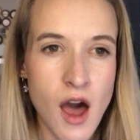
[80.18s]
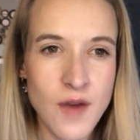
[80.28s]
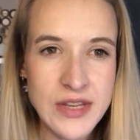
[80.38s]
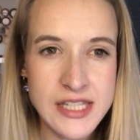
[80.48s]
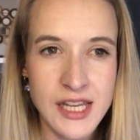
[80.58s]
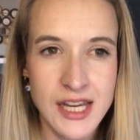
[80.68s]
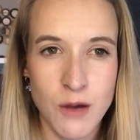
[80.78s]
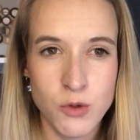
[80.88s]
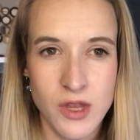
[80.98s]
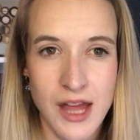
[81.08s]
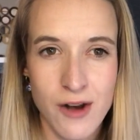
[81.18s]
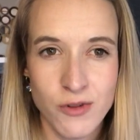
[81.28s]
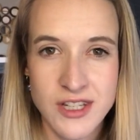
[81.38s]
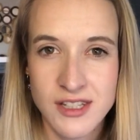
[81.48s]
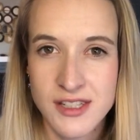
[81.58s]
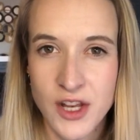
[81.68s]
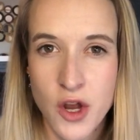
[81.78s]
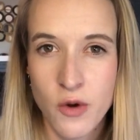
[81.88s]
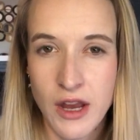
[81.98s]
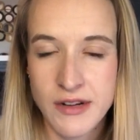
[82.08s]
Obviously, it comes with a lot of risks
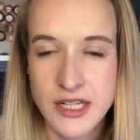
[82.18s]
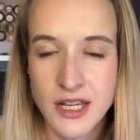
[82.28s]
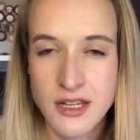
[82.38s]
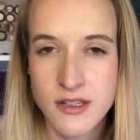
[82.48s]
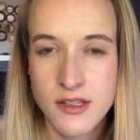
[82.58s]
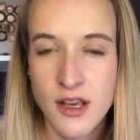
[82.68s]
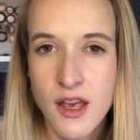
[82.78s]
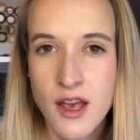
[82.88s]
and no guarantees.